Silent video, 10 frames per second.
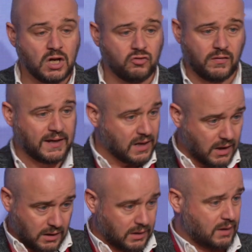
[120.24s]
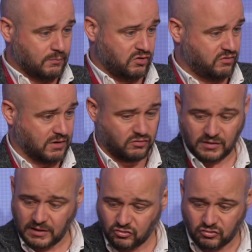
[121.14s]
So they can't come and see us,
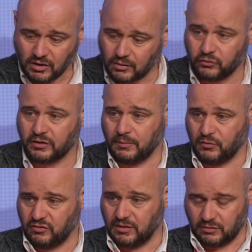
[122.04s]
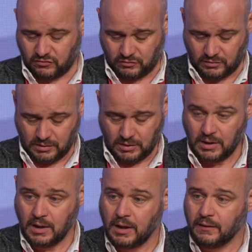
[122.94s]
and they struggle to come and see us.
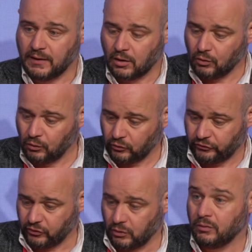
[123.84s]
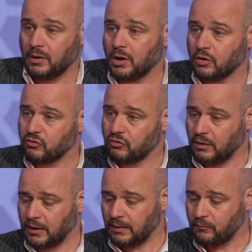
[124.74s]
They are also
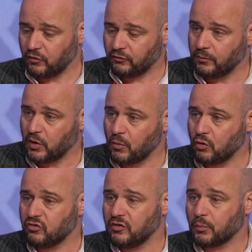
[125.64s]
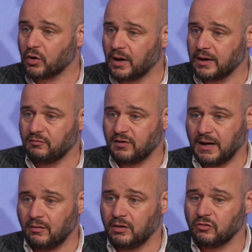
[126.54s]
from the most deprived
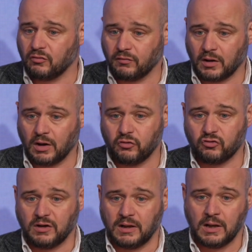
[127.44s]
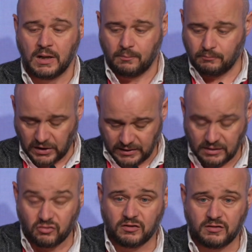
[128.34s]
areas of the country. Money
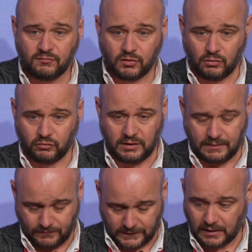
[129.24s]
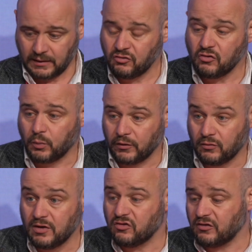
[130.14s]
is a difficulty. And this is one of
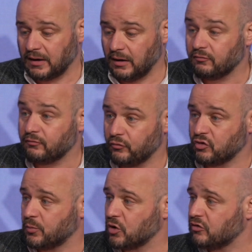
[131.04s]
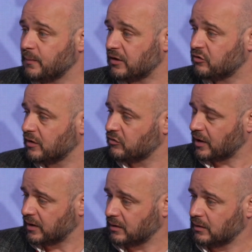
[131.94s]
the reasons I love respiratory medicine, is
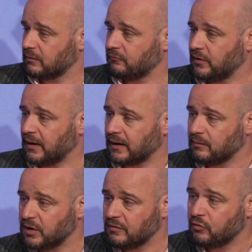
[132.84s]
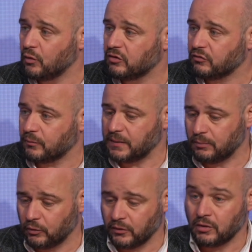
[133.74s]
I feel I can be a voice for
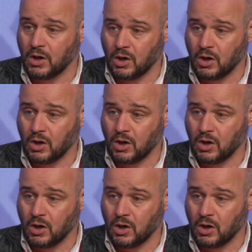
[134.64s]
people that